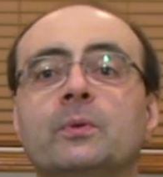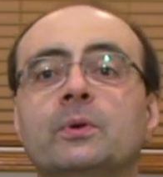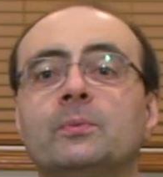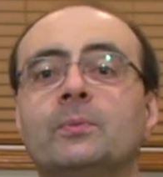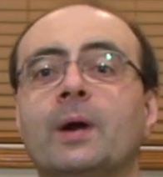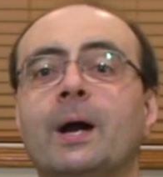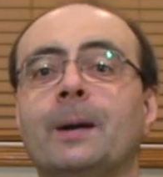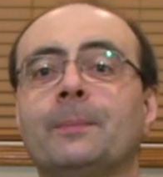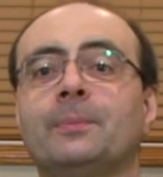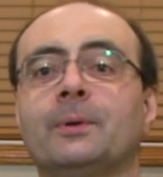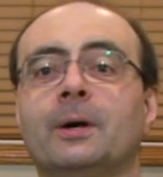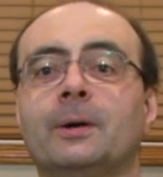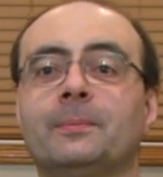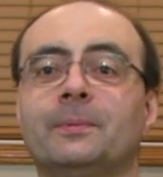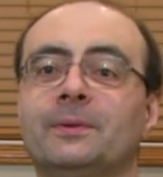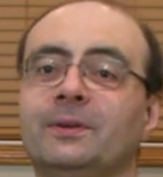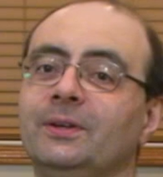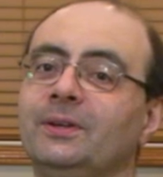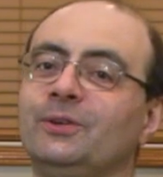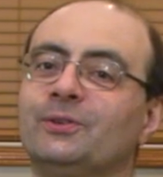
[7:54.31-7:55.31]
we wrap
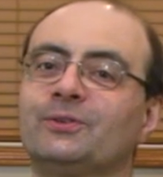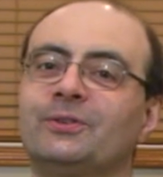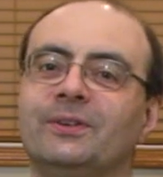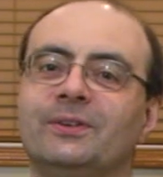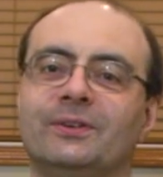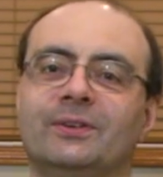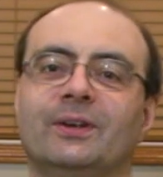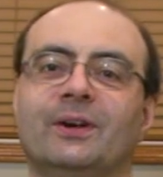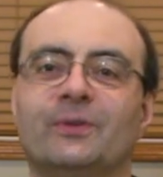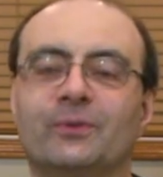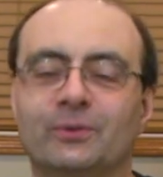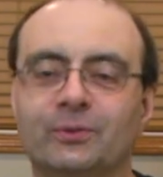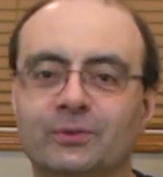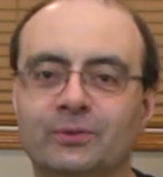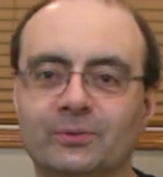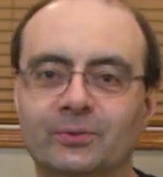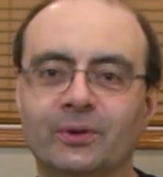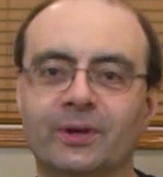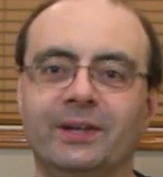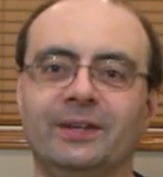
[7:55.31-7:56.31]
up, here's another
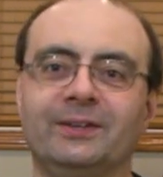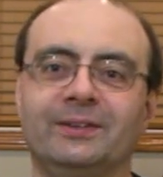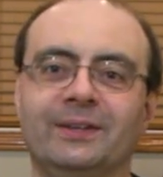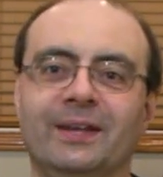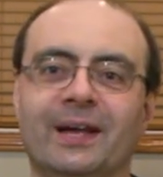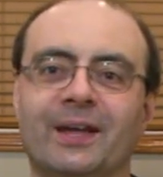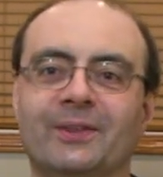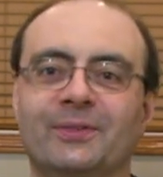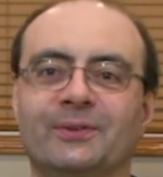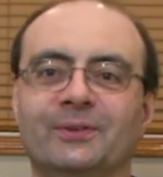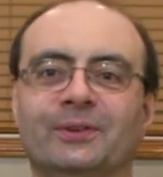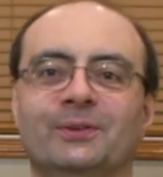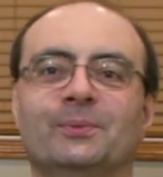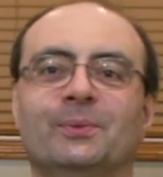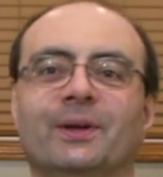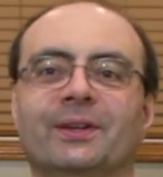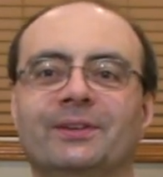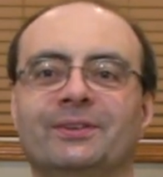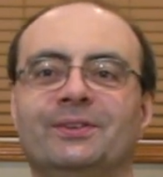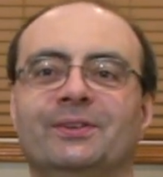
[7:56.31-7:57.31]
great Anthony
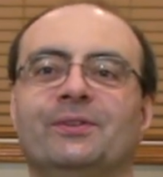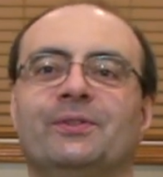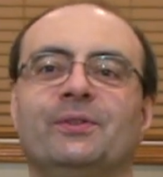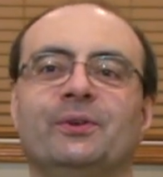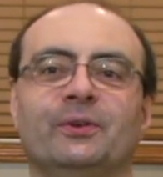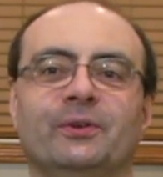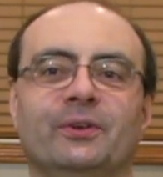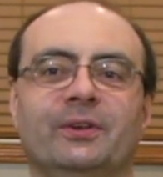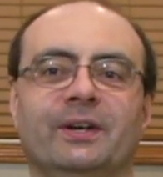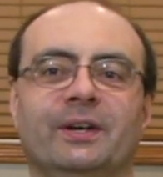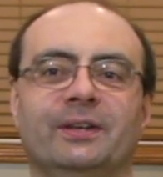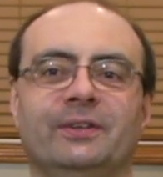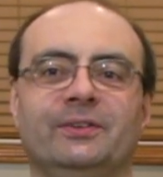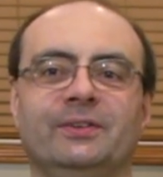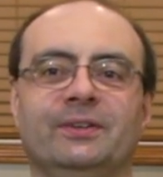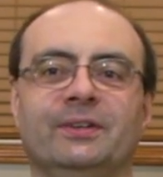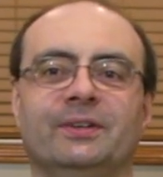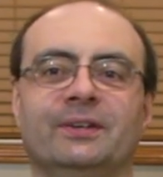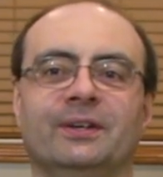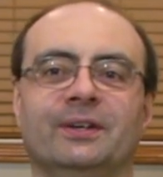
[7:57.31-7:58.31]
Wellington theory
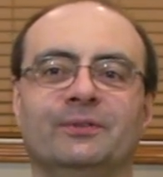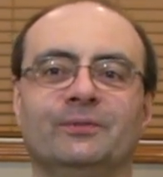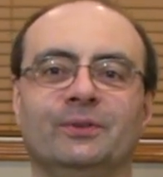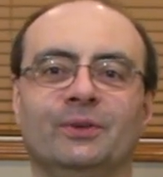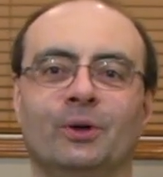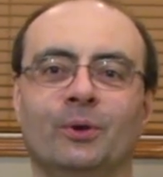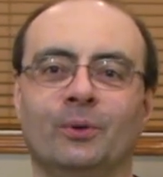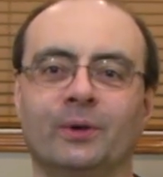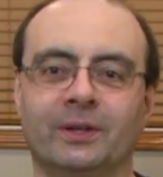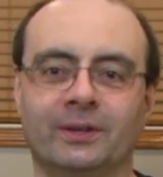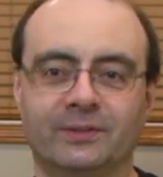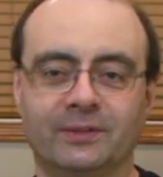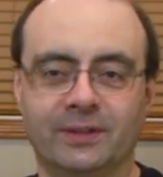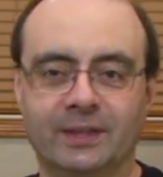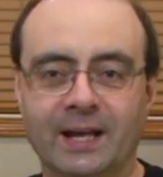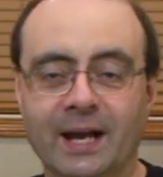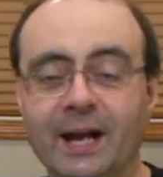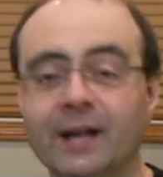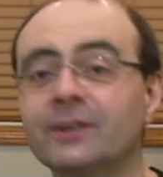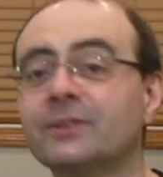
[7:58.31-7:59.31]
idea of knowing
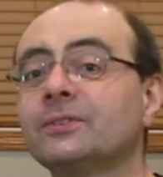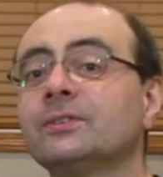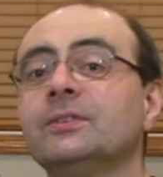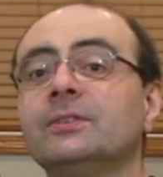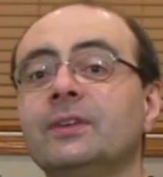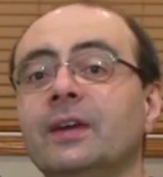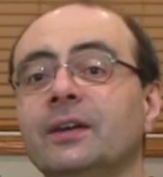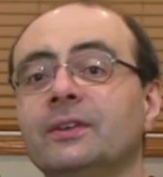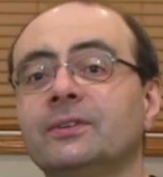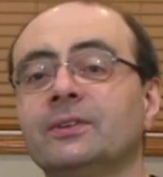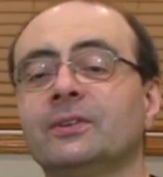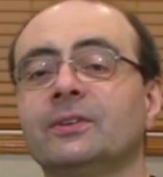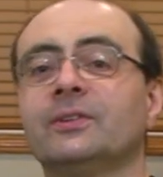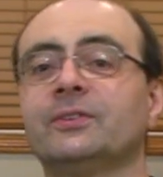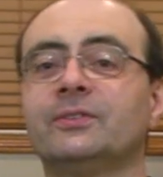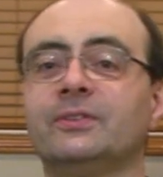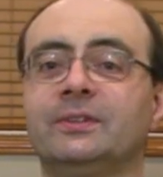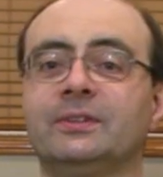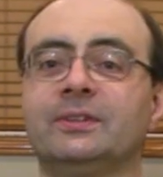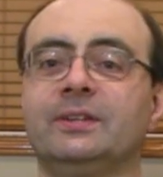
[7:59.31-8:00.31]
the
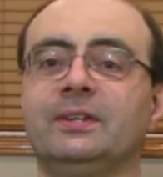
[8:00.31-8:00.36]
accidentals in